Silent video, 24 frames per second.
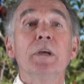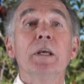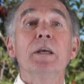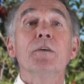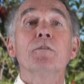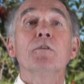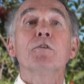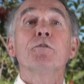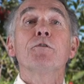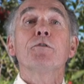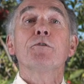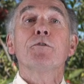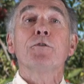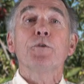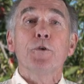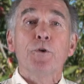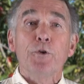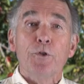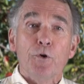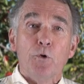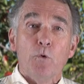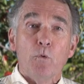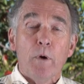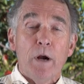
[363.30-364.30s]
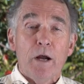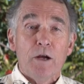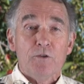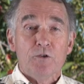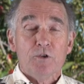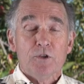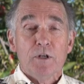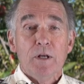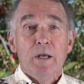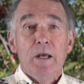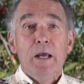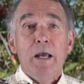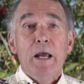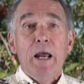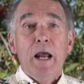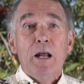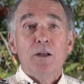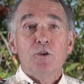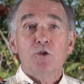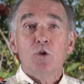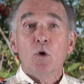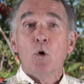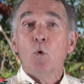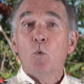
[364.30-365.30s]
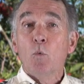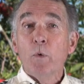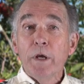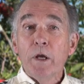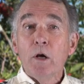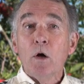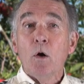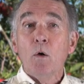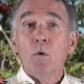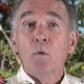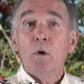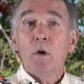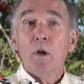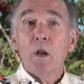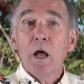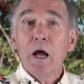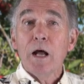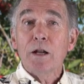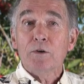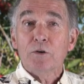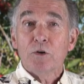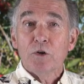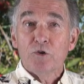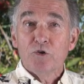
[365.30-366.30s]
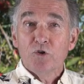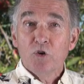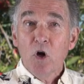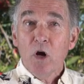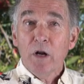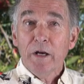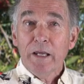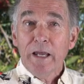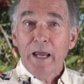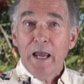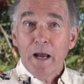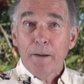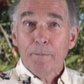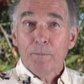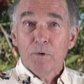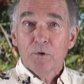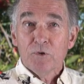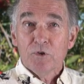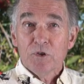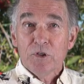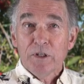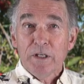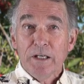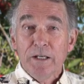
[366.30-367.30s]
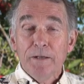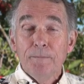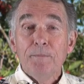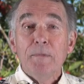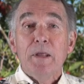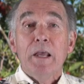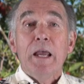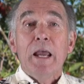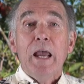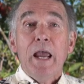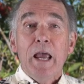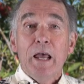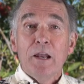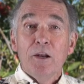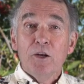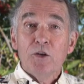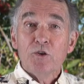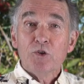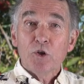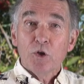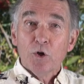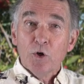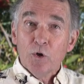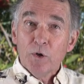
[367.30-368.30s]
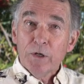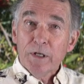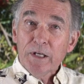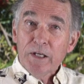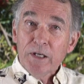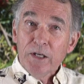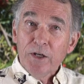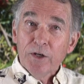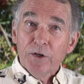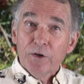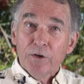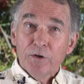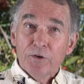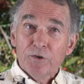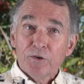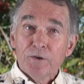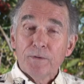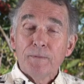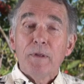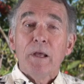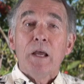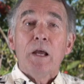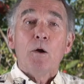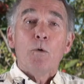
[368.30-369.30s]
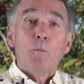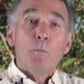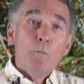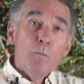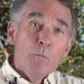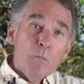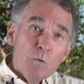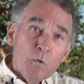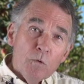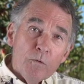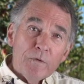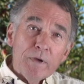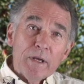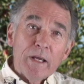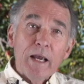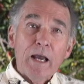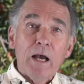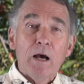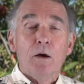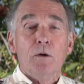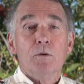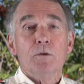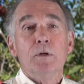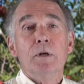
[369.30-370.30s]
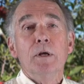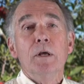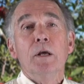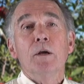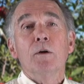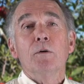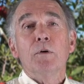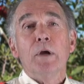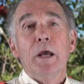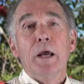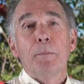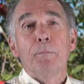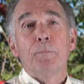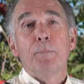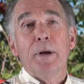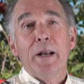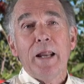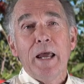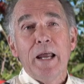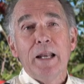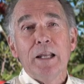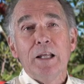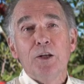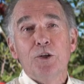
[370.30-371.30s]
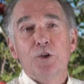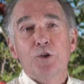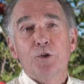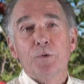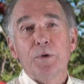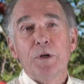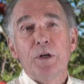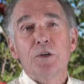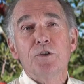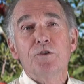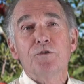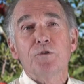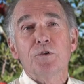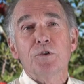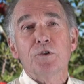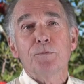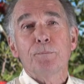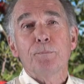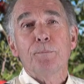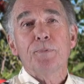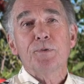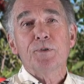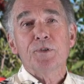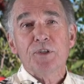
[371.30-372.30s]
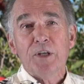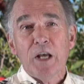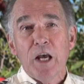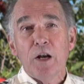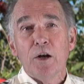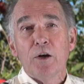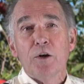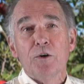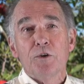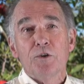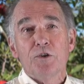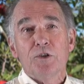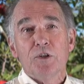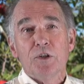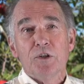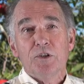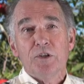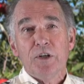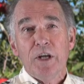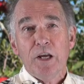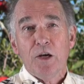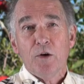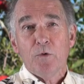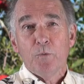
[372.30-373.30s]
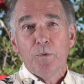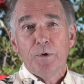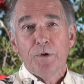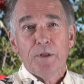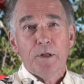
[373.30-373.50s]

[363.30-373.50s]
even further west. And so we owe a lot to Johnny Appleseed and his early years moving out and planting trees for settlers to take with